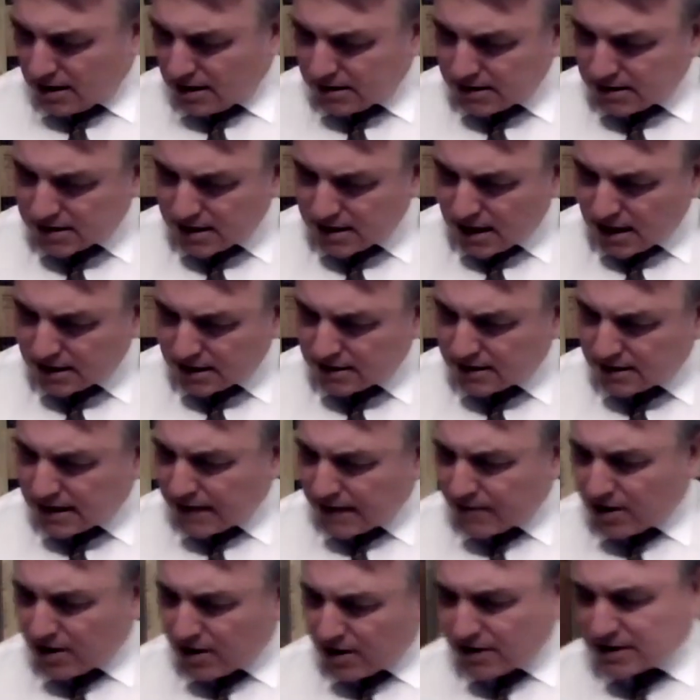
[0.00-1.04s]
discussing the
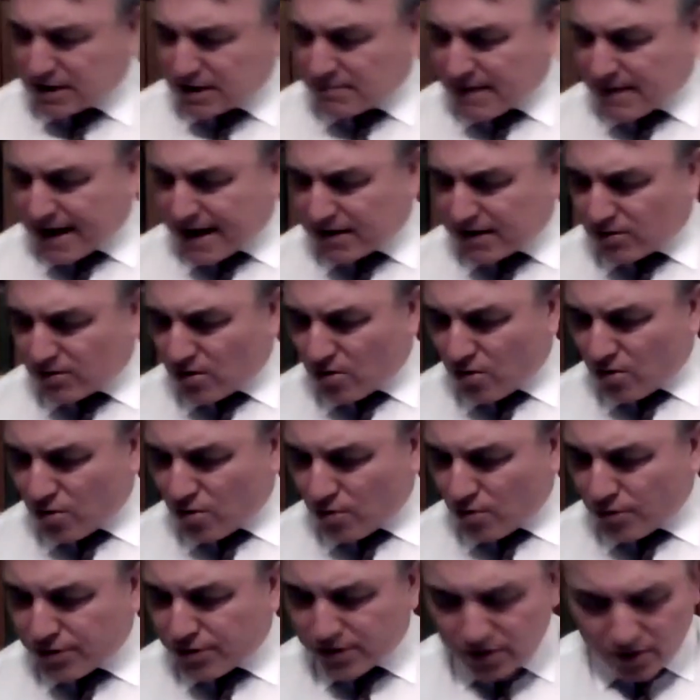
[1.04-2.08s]
everlasting man or
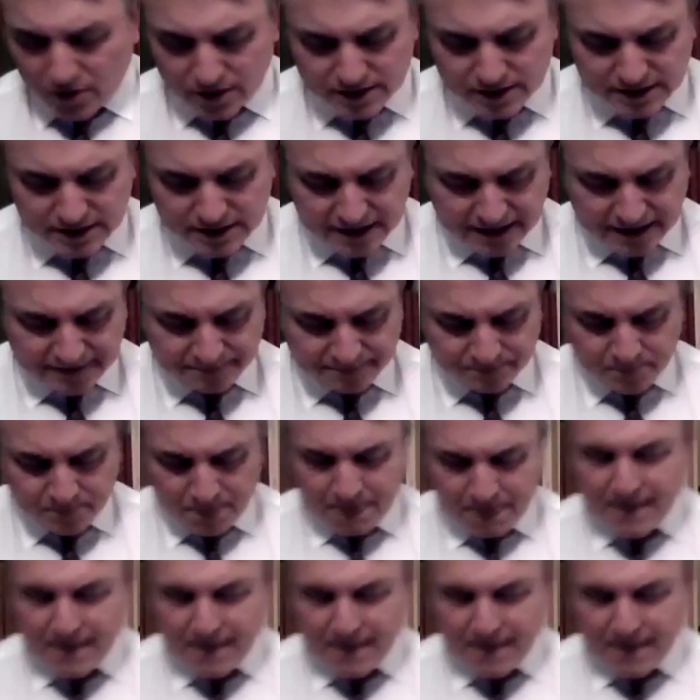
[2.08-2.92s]
orthodoxy.